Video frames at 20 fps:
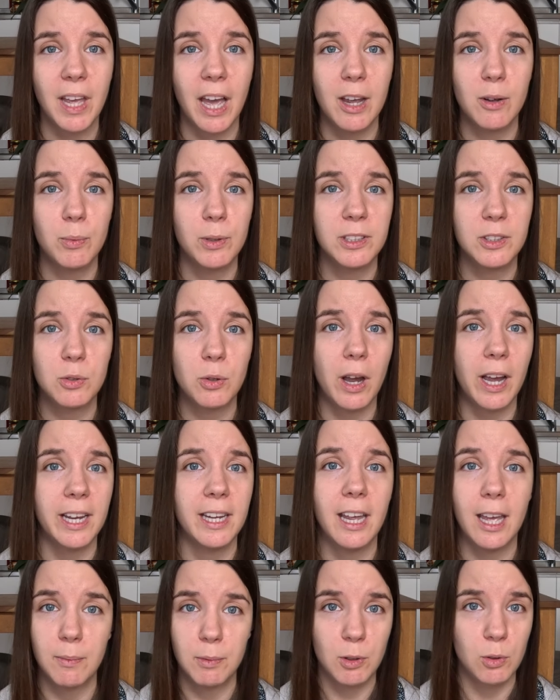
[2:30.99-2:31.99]
I will
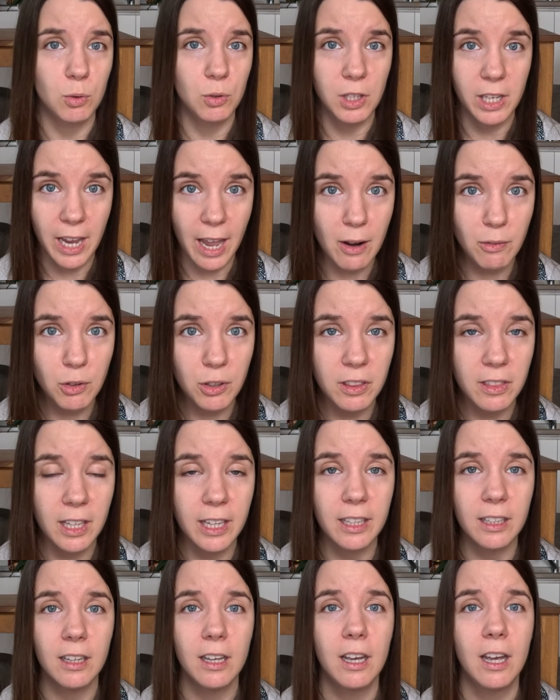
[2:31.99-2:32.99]
try absolutely
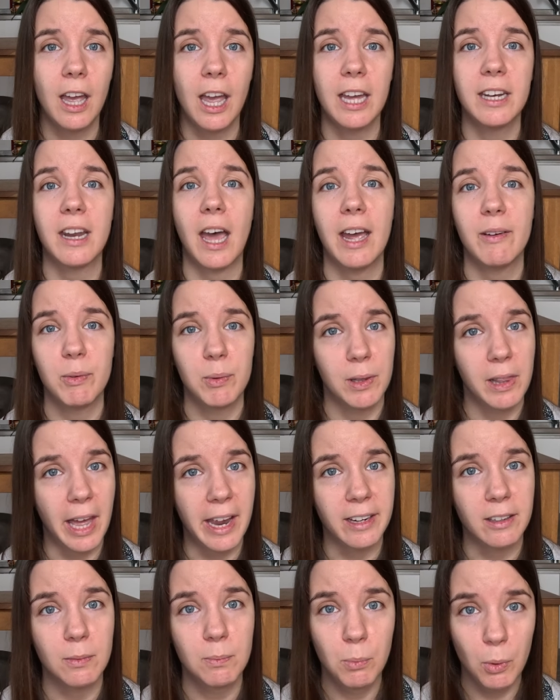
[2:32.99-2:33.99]
everything and I will
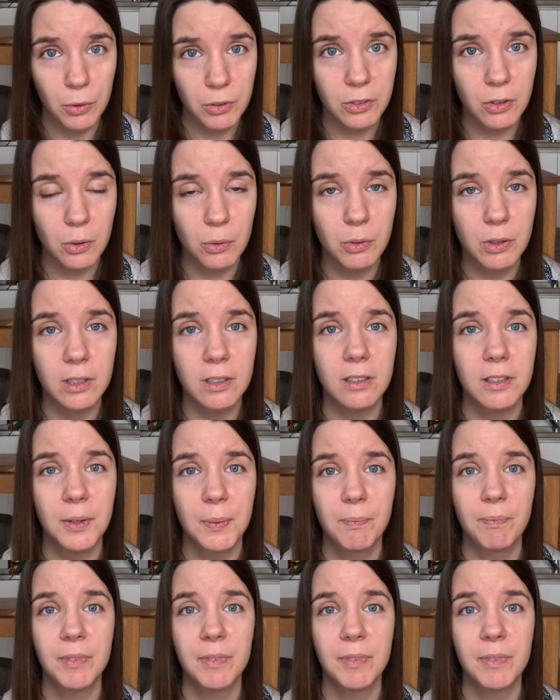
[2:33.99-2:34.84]
like most of it.